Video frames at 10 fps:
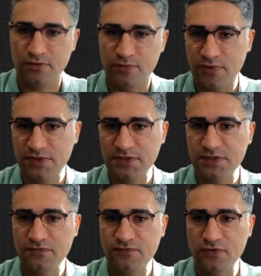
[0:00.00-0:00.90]
your
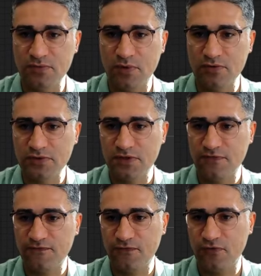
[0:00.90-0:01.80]
positive to about
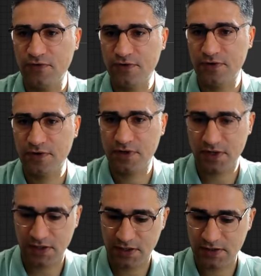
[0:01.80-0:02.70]
4,
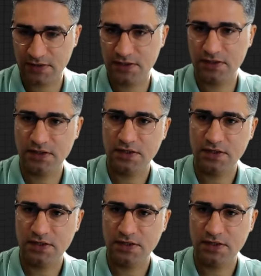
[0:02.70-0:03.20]
and